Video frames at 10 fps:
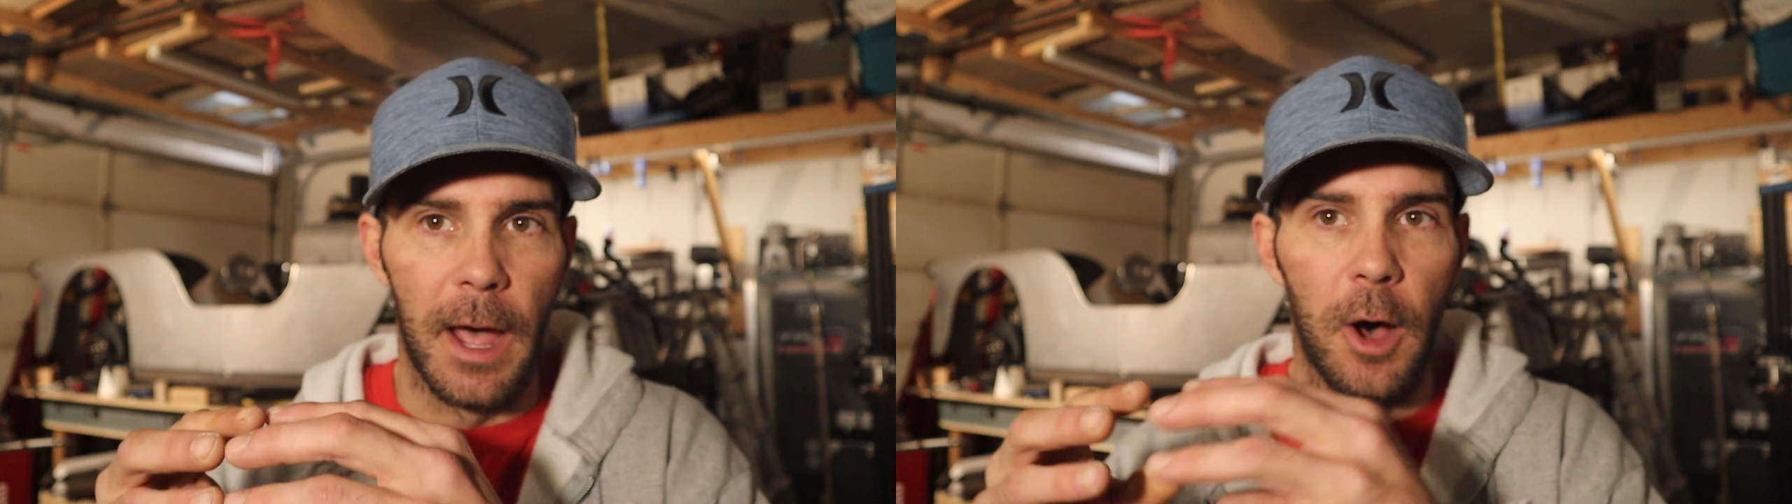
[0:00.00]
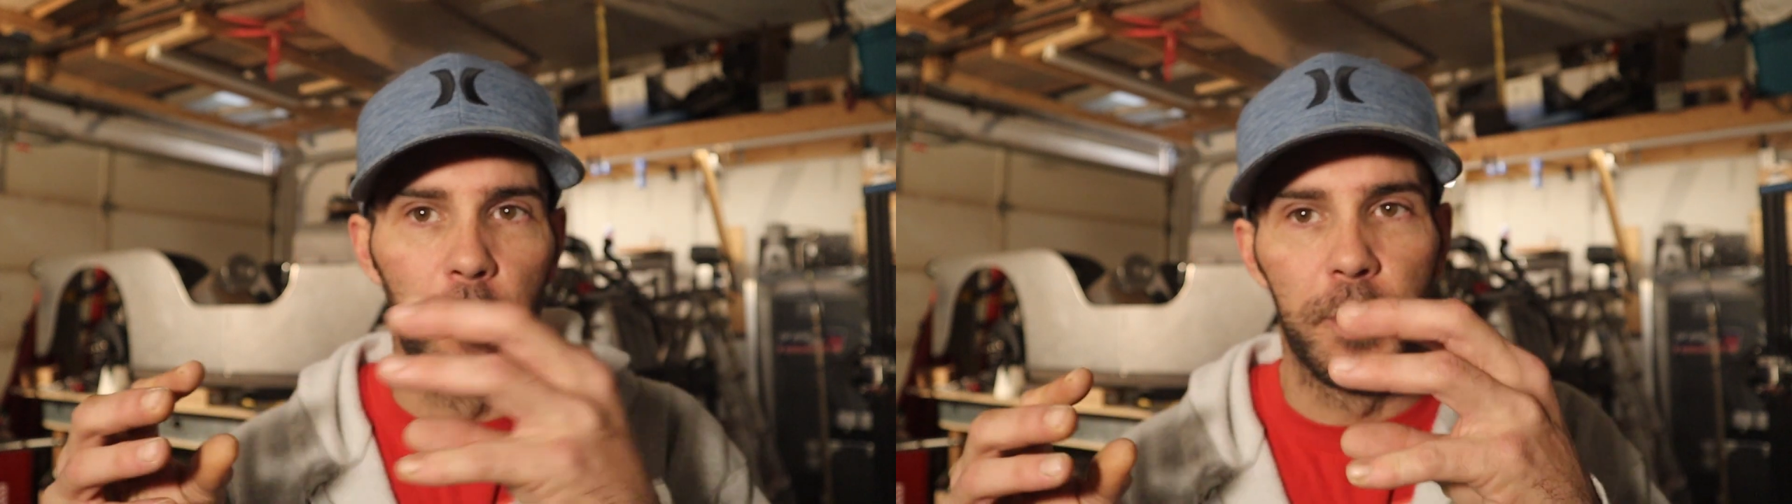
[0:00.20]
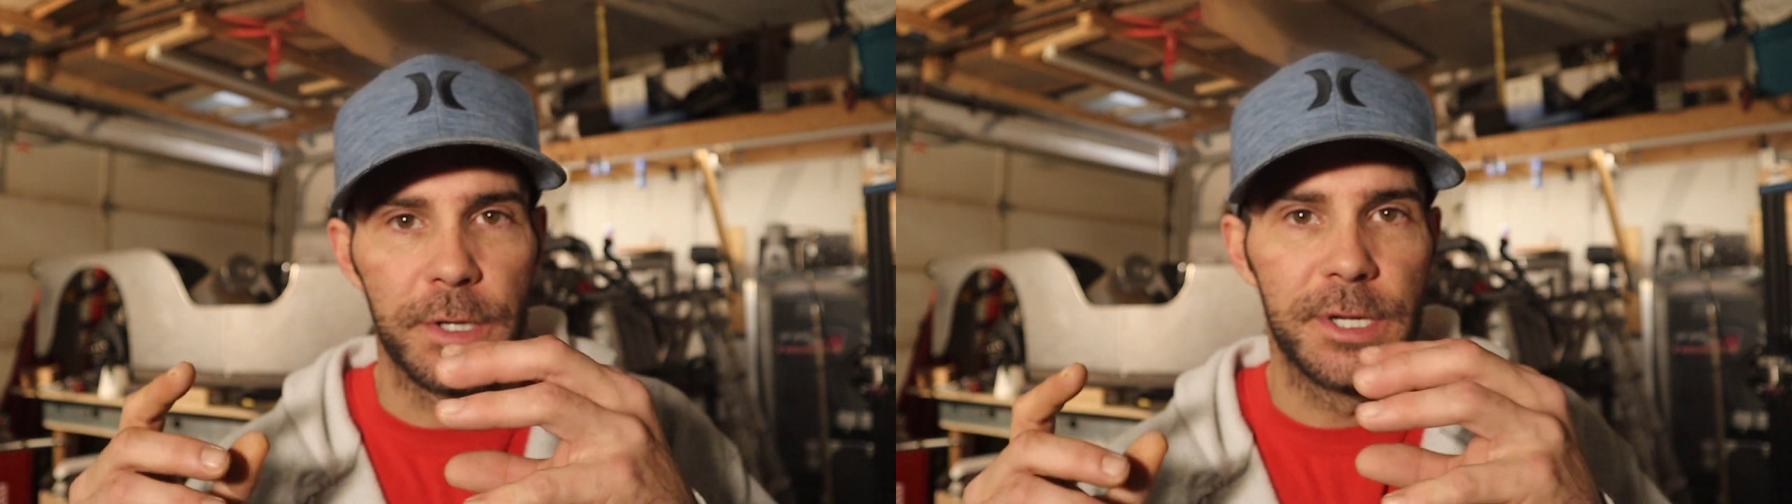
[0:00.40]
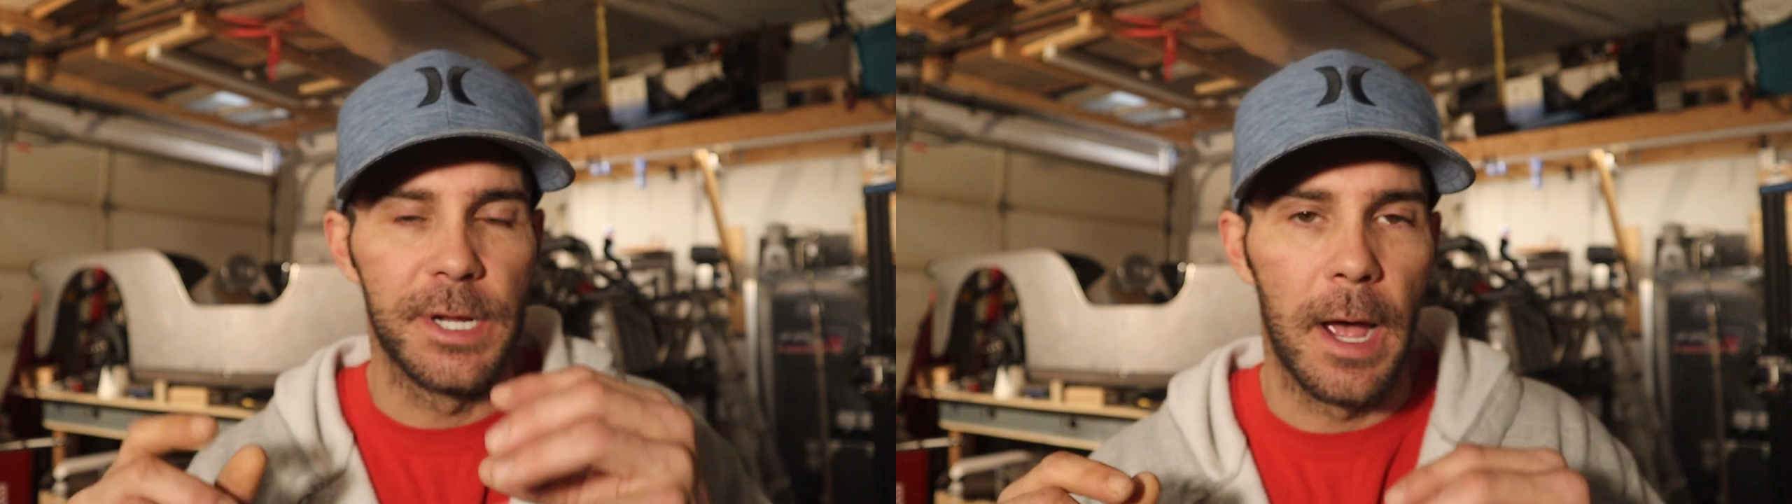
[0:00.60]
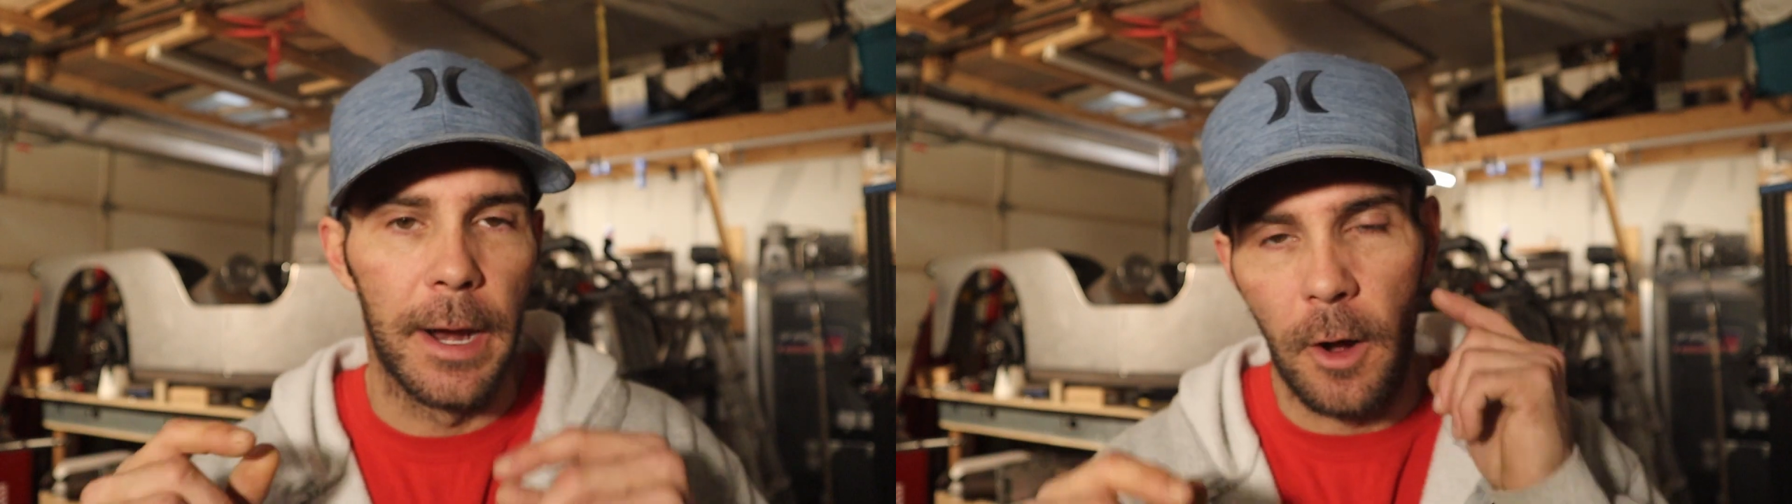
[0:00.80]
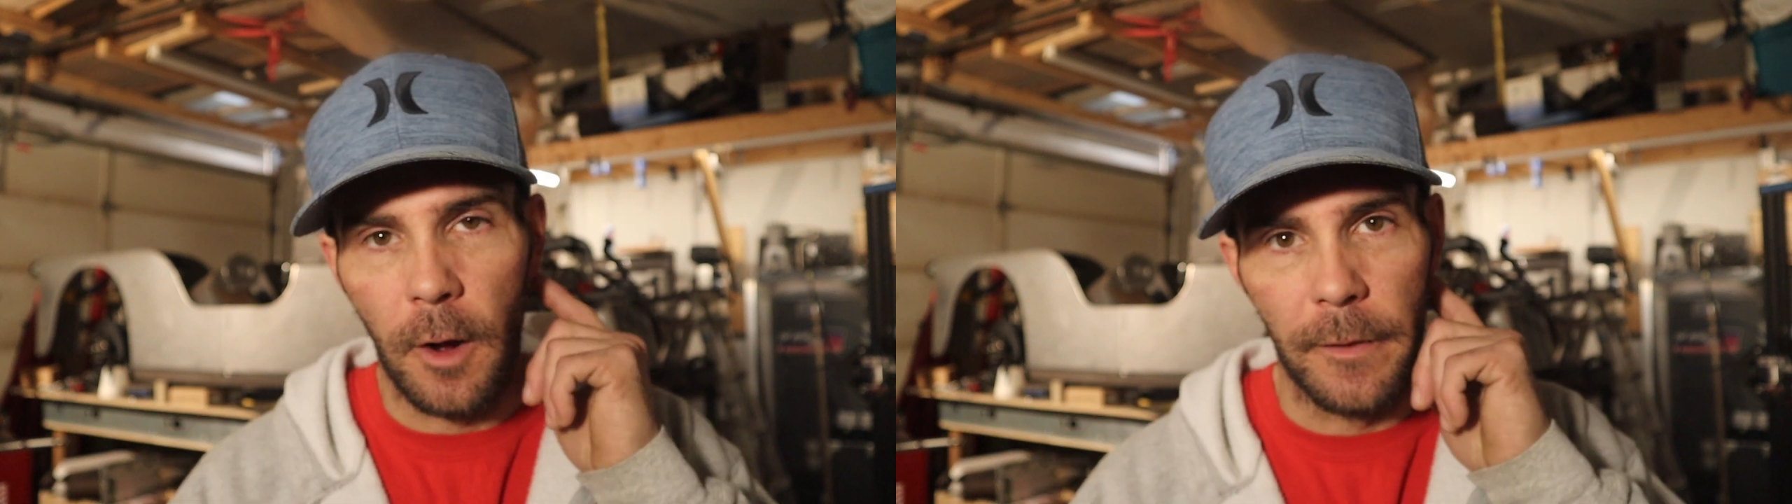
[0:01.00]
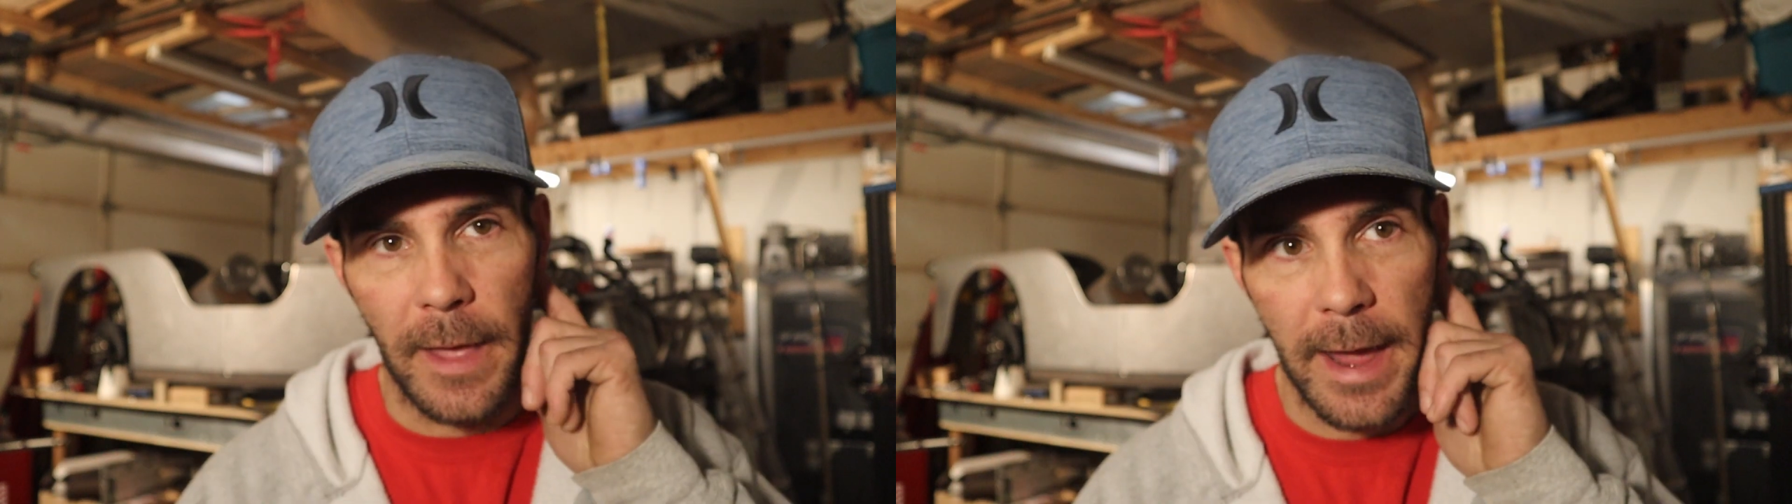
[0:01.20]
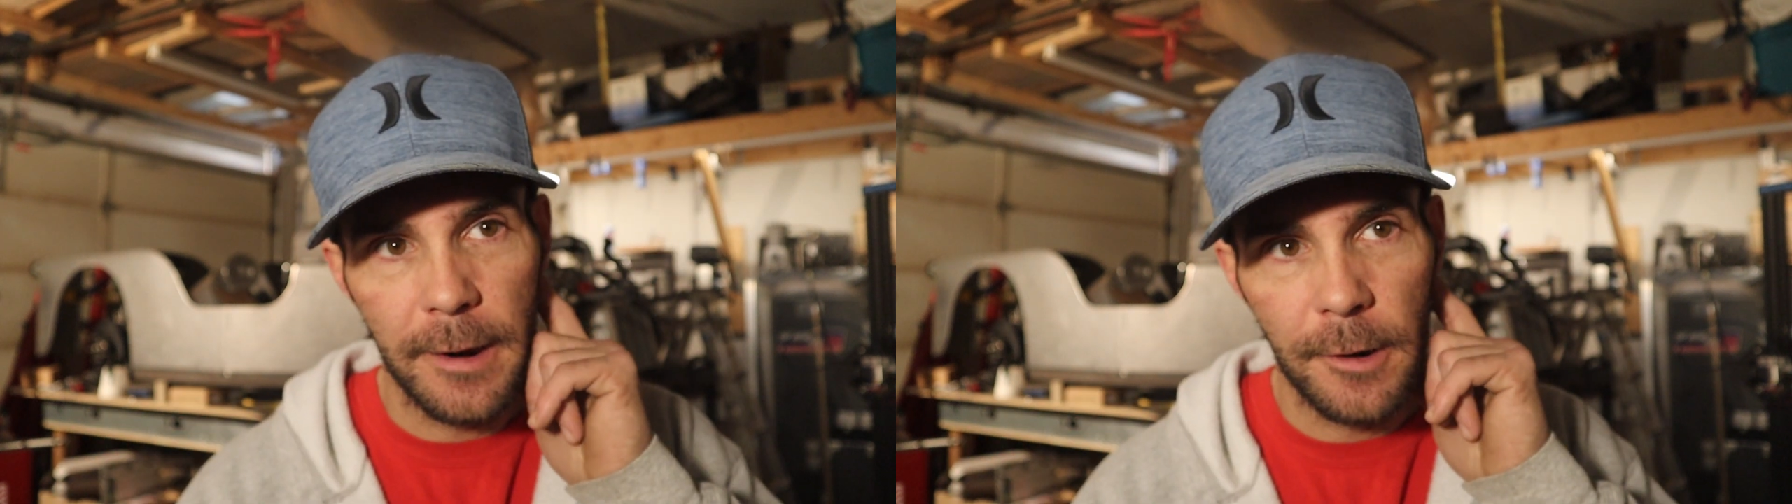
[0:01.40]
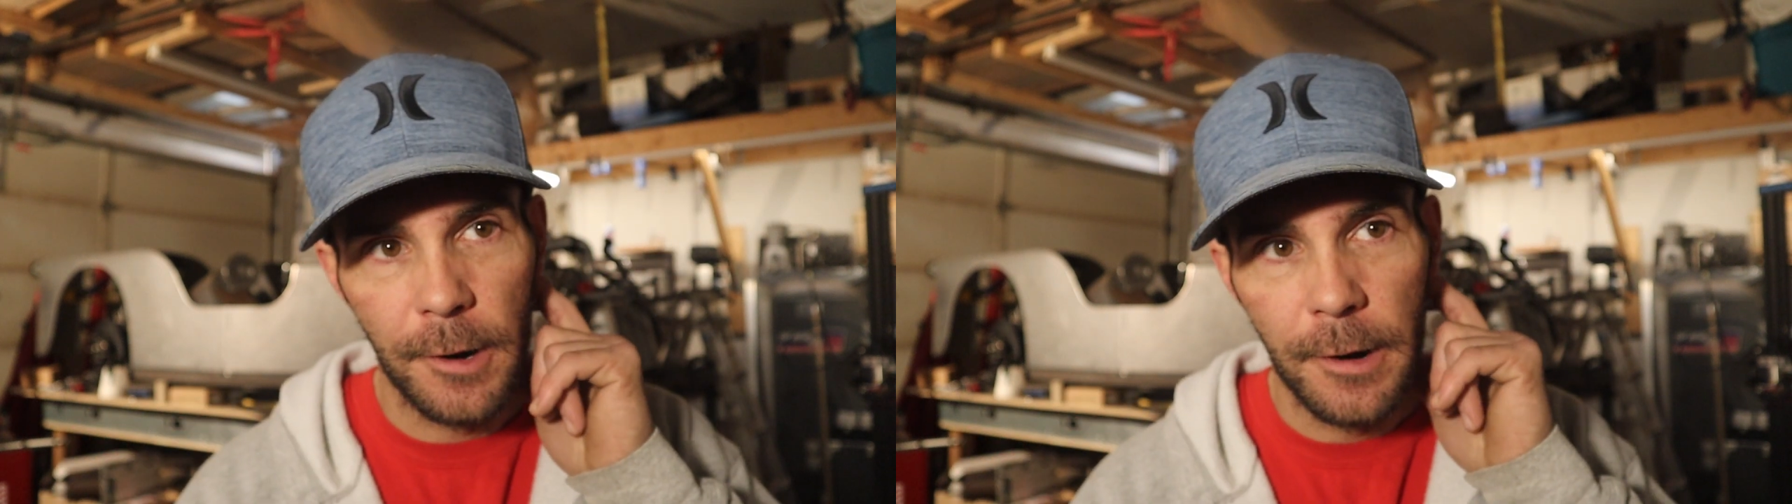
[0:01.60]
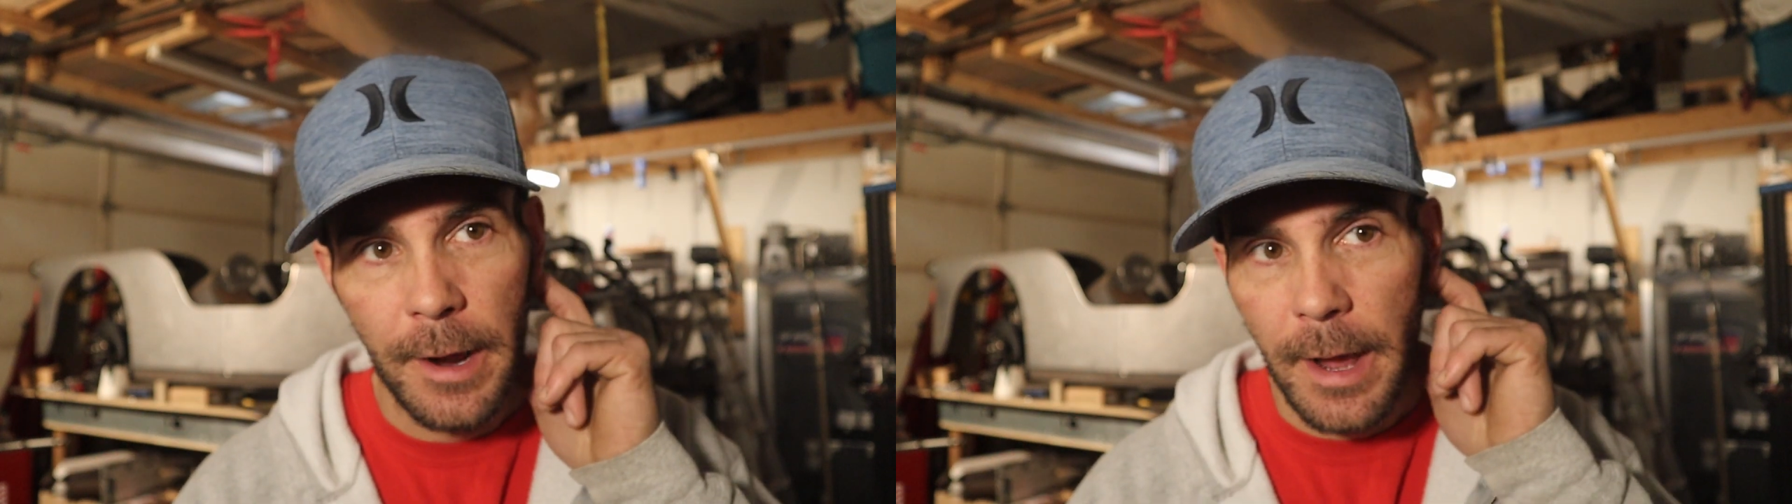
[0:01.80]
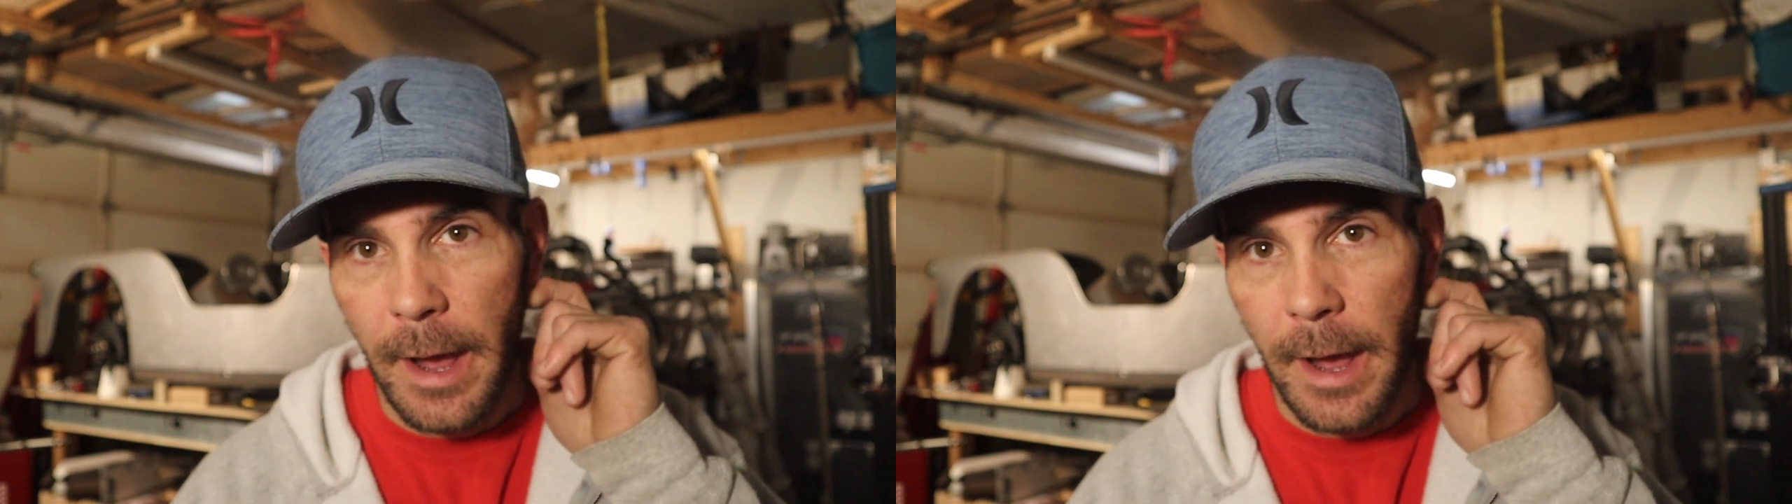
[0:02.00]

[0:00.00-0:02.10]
output side on the header